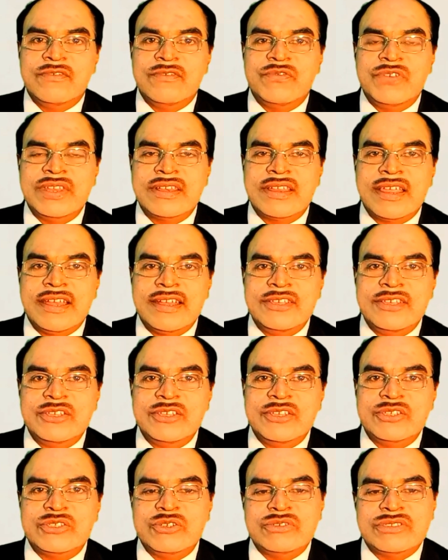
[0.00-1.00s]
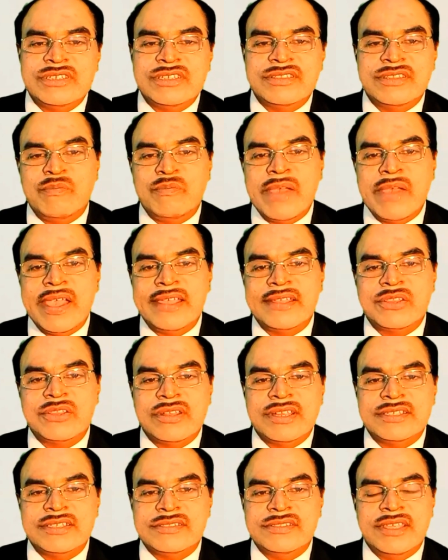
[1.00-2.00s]
FinCAD is using the
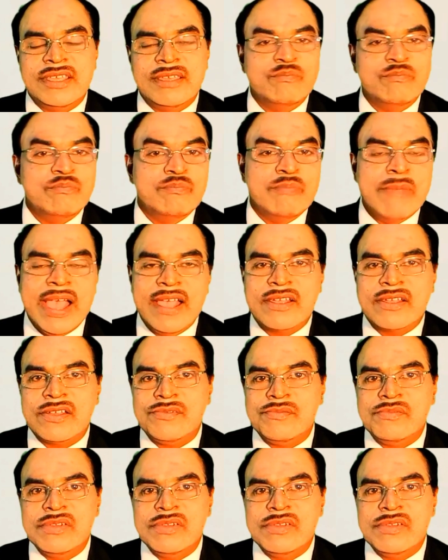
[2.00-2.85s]
Python as the back